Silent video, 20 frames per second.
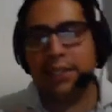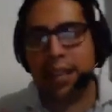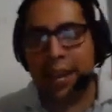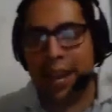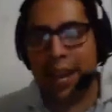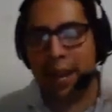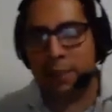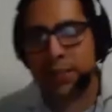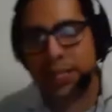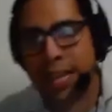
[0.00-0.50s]
they
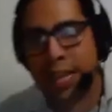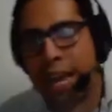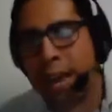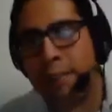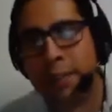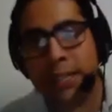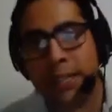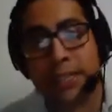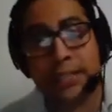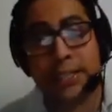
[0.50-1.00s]
have
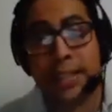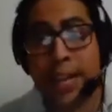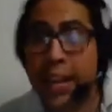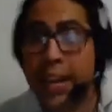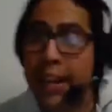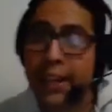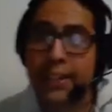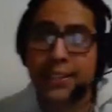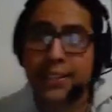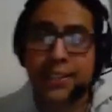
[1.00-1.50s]
seven
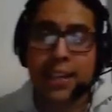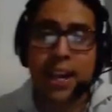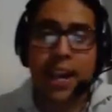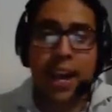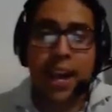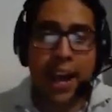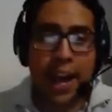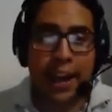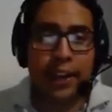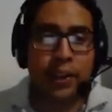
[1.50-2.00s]
six
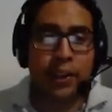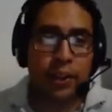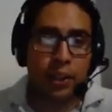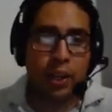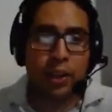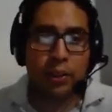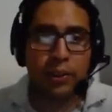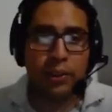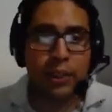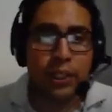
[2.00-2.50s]
i don't
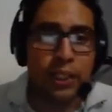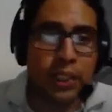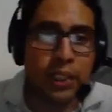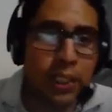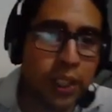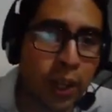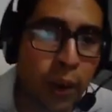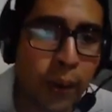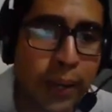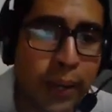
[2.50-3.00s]
know
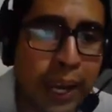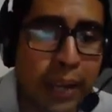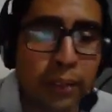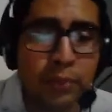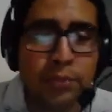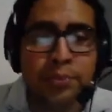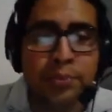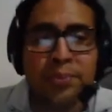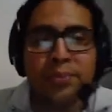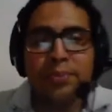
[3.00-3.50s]

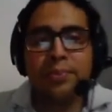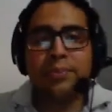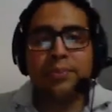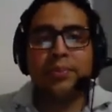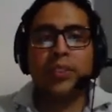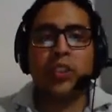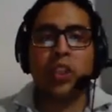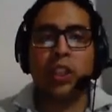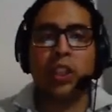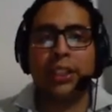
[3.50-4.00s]
okay
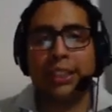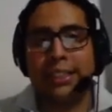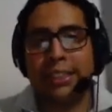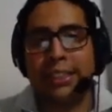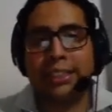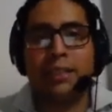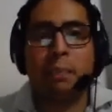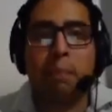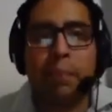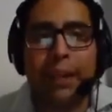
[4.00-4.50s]
so this
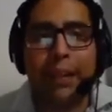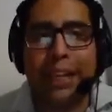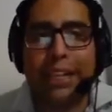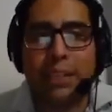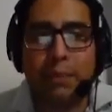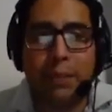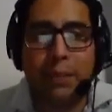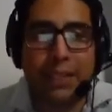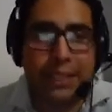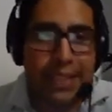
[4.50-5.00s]
is the
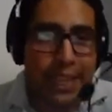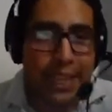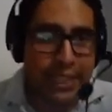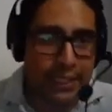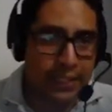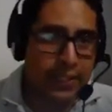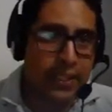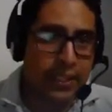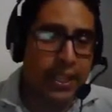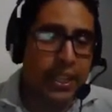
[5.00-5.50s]
placement
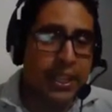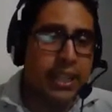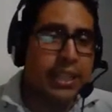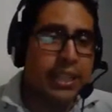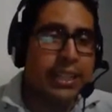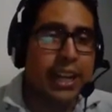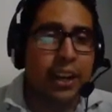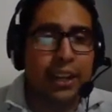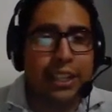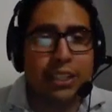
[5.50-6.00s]
test
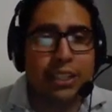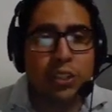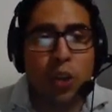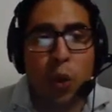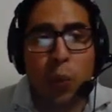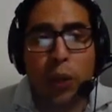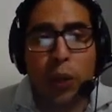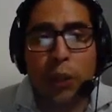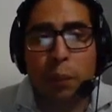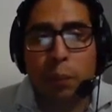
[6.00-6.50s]
now let's go
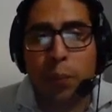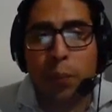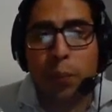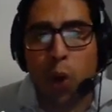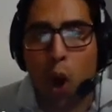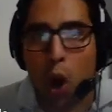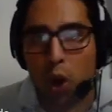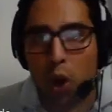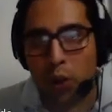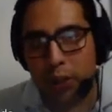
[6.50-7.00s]
with
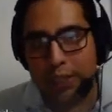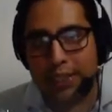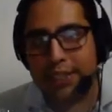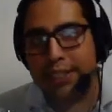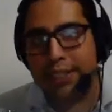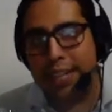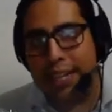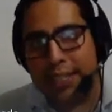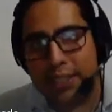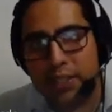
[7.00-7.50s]
progress
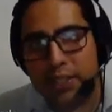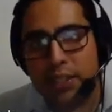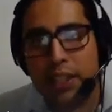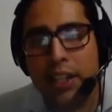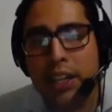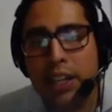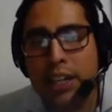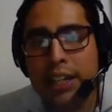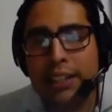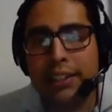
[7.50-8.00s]
test
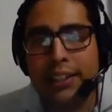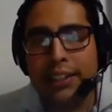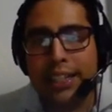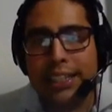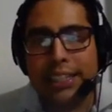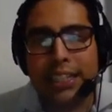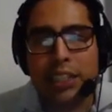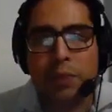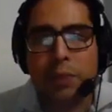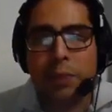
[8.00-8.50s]
this
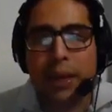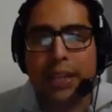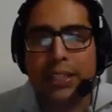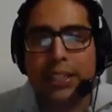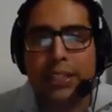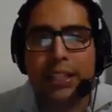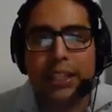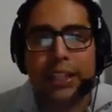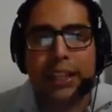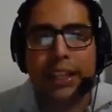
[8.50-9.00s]
is
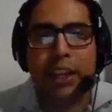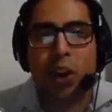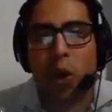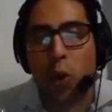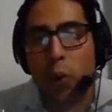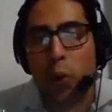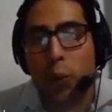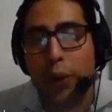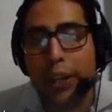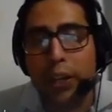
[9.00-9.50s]
basically, or
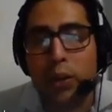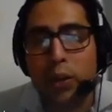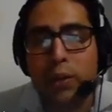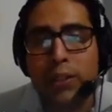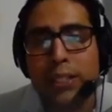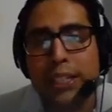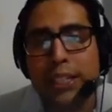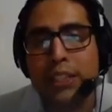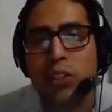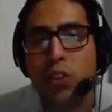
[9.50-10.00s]
we use
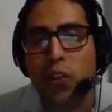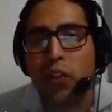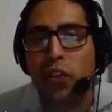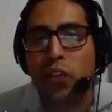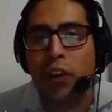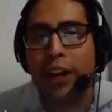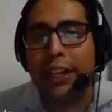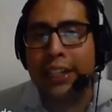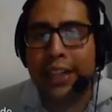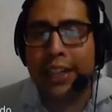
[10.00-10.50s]
it to
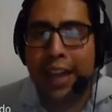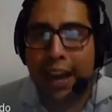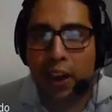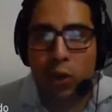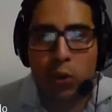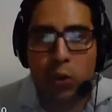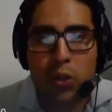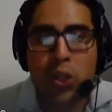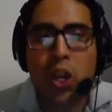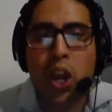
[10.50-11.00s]
find
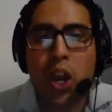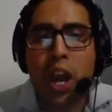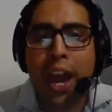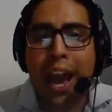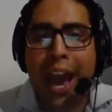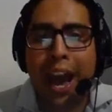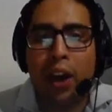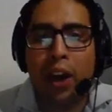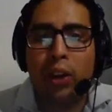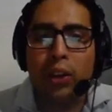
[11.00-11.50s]
out
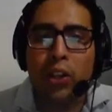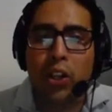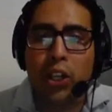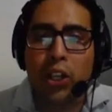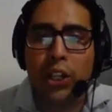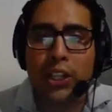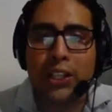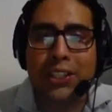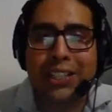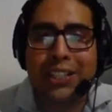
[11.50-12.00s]
how
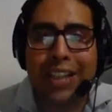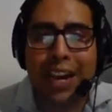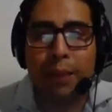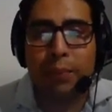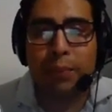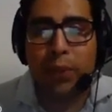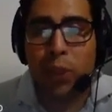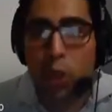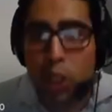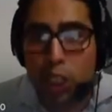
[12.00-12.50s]
learners have
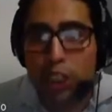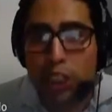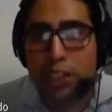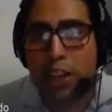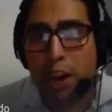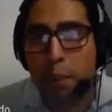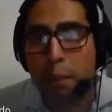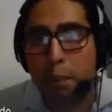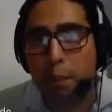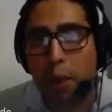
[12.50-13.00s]
learned
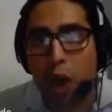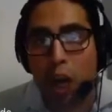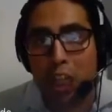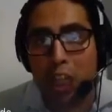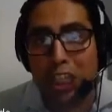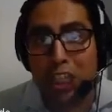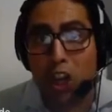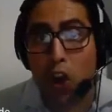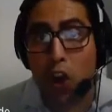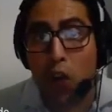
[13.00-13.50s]
a
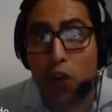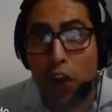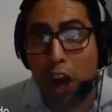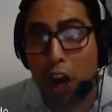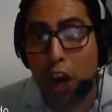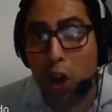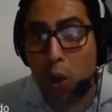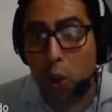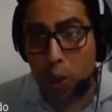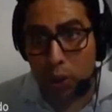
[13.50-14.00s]
part of a
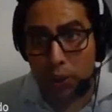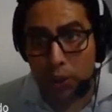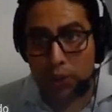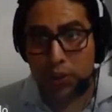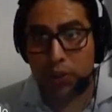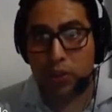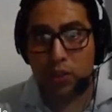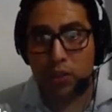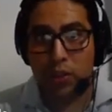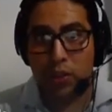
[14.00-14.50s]

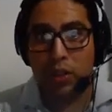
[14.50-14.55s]
course.